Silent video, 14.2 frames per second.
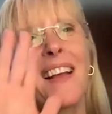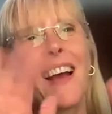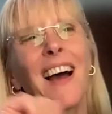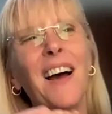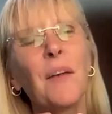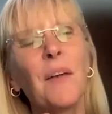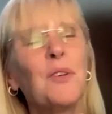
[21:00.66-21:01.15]

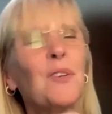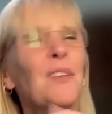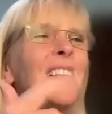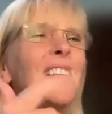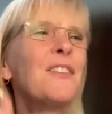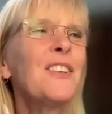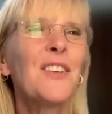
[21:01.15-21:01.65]

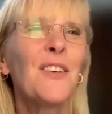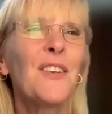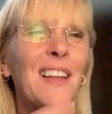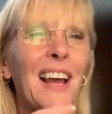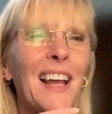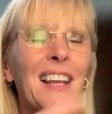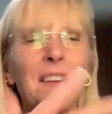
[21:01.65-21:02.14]
if you don't
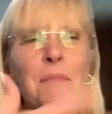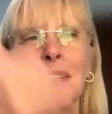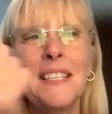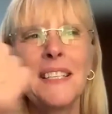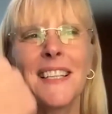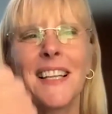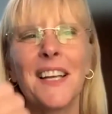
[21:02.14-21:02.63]
like it,
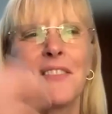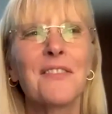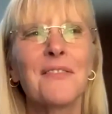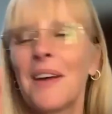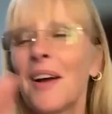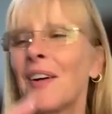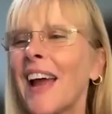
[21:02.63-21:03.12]
please leave,
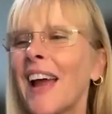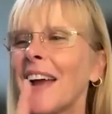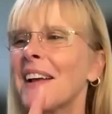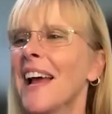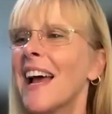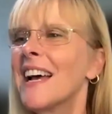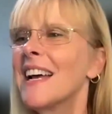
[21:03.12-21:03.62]
okay?
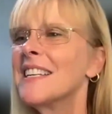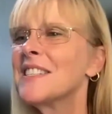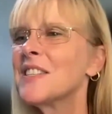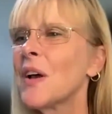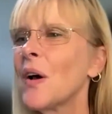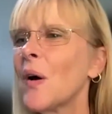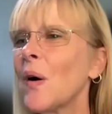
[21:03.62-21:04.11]

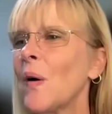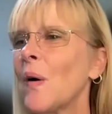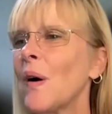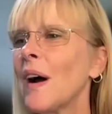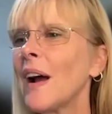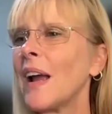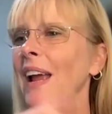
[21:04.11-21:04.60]

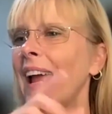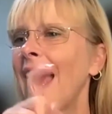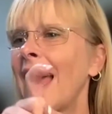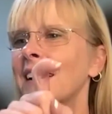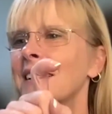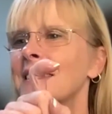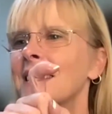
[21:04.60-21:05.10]
So
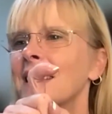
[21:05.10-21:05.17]
X